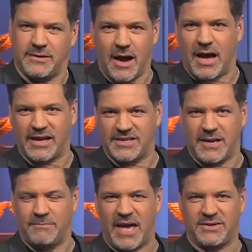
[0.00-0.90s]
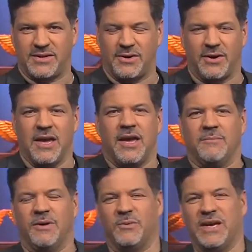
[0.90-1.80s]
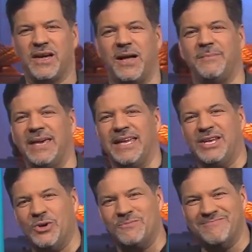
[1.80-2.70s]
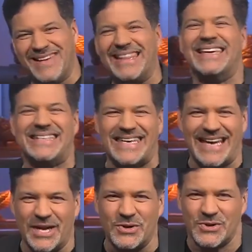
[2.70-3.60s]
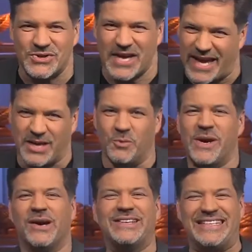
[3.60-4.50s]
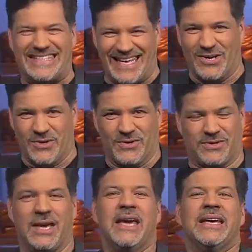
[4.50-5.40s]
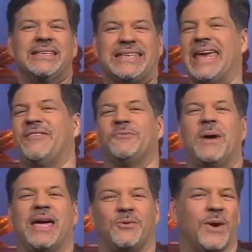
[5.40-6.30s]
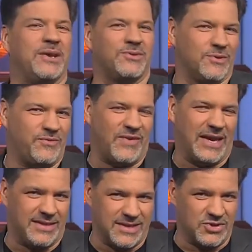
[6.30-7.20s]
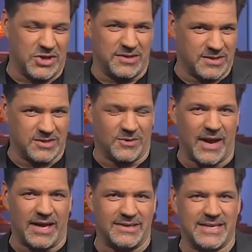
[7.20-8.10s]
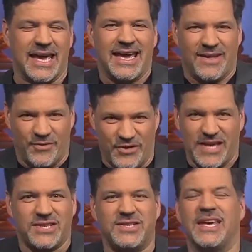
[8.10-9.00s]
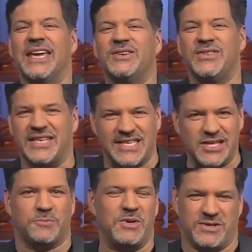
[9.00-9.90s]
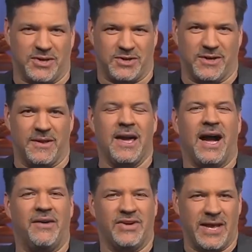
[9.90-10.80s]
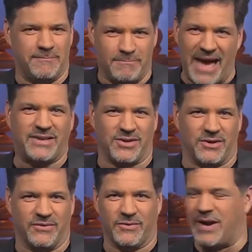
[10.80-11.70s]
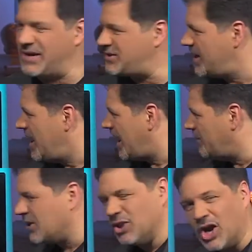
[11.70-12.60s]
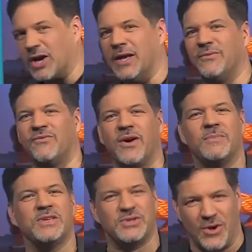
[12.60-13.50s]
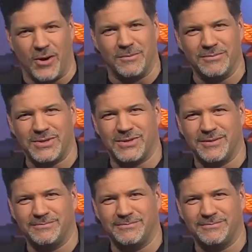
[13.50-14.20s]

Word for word: God as ambassador, but we come in humility, understanding we are sinners, saved by grace through faith in Jesus Christ. This is the disposition of an ambassador of Christ, and we learn it from the Psalms.